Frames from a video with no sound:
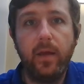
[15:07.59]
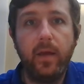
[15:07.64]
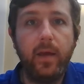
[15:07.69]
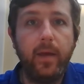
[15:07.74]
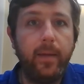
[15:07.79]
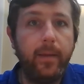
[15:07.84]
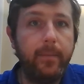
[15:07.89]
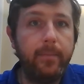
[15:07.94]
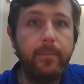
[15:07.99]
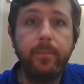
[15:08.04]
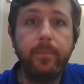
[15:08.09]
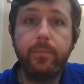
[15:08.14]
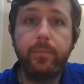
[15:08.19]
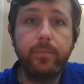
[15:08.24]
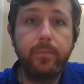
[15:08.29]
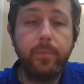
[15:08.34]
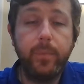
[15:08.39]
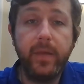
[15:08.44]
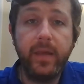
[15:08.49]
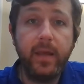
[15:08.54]
Um,
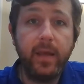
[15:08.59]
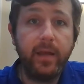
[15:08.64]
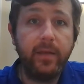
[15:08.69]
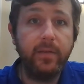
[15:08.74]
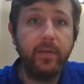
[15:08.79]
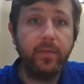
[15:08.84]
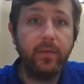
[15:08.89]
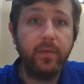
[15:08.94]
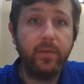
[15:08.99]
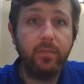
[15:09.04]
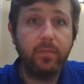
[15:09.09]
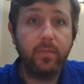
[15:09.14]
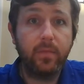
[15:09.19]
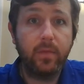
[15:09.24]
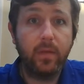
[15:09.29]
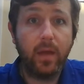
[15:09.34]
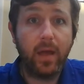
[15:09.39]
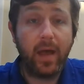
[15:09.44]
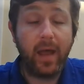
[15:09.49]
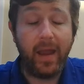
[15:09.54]
because
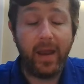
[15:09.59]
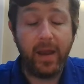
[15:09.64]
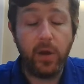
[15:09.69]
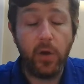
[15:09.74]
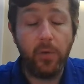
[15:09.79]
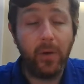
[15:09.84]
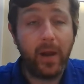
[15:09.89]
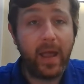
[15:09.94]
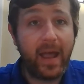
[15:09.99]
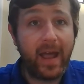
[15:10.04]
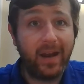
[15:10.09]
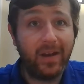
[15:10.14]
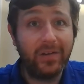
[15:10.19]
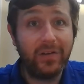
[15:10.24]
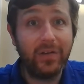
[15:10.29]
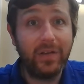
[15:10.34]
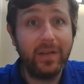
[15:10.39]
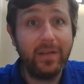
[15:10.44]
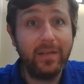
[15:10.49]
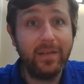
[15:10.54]
I don't
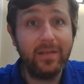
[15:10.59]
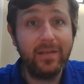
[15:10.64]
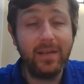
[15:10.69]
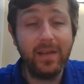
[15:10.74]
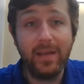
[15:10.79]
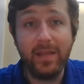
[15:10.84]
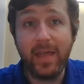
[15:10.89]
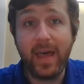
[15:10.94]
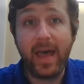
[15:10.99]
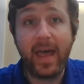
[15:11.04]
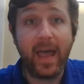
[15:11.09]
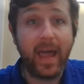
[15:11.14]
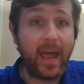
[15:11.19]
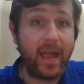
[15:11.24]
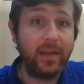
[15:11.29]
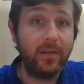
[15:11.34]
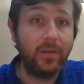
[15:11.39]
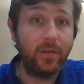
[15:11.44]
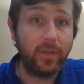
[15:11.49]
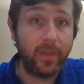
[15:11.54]
actually see that
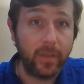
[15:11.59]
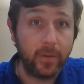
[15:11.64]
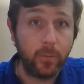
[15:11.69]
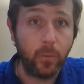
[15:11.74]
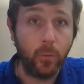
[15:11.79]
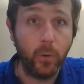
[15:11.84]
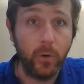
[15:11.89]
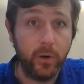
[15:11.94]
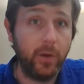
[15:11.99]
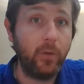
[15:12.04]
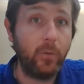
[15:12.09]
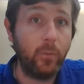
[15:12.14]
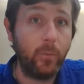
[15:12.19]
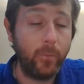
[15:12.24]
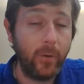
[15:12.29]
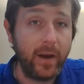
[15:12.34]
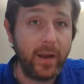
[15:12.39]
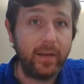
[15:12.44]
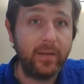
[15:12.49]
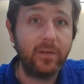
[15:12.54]
as the real
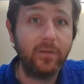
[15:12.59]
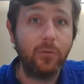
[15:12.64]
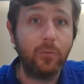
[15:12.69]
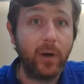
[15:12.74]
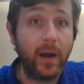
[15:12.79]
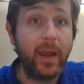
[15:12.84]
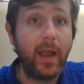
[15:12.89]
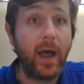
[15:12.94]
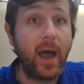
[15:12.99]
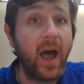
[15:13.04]
risk, right?